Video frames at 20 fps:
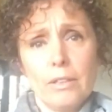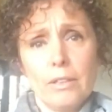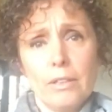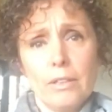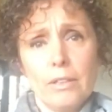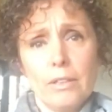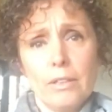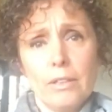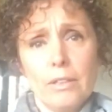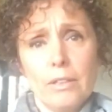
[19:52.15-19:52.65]

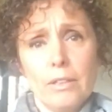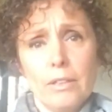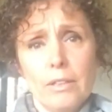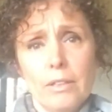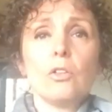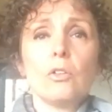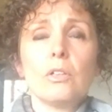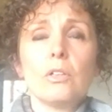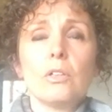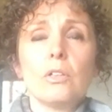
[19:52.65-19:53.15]
But I also
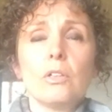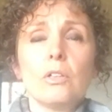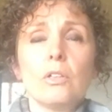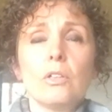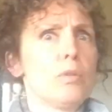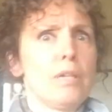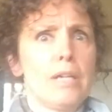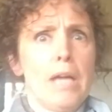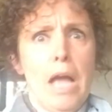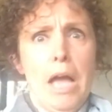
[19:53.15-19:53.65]
wouldn't look
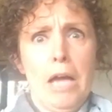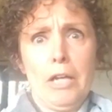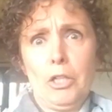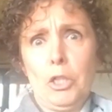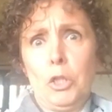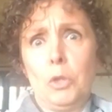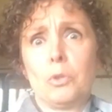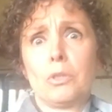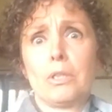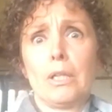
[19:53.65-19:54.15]
at someone and say,
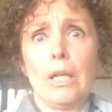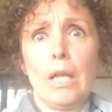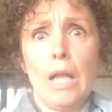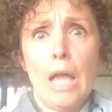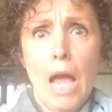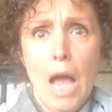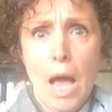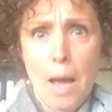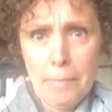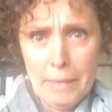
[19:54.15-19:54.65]
oh, you
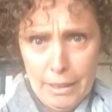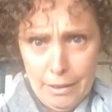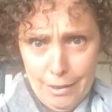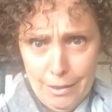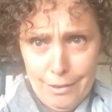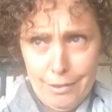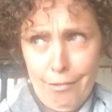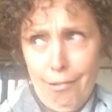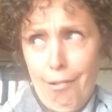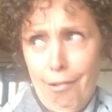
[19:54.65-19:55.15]
can't use
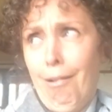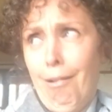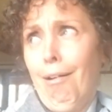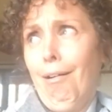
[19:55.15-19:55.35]
laminate.